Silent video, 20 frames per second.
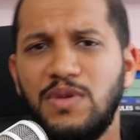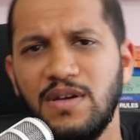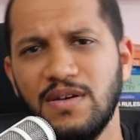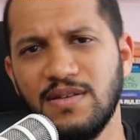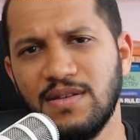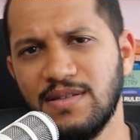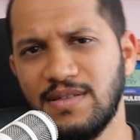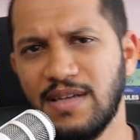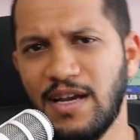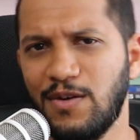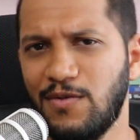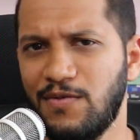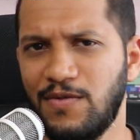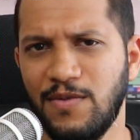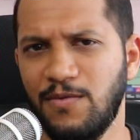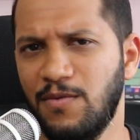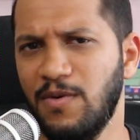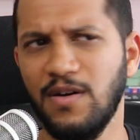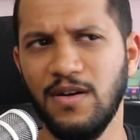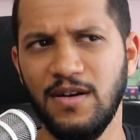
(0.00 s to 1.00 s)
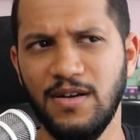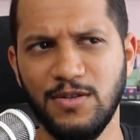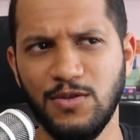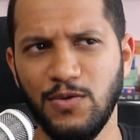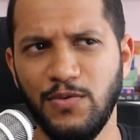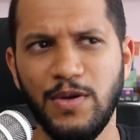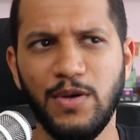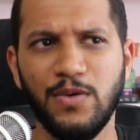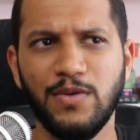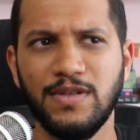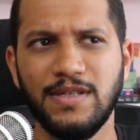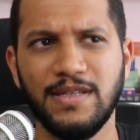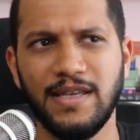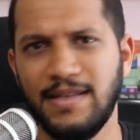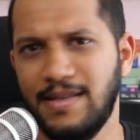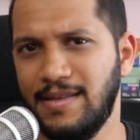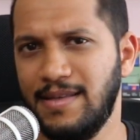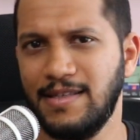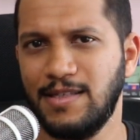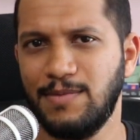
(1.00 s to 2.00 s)
other side of the world. So we don't see
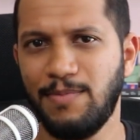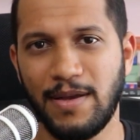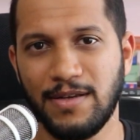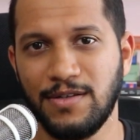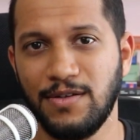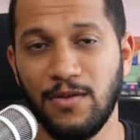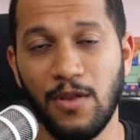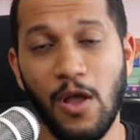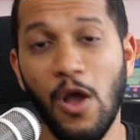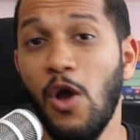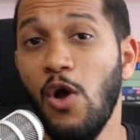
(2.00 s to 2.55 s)
anything special.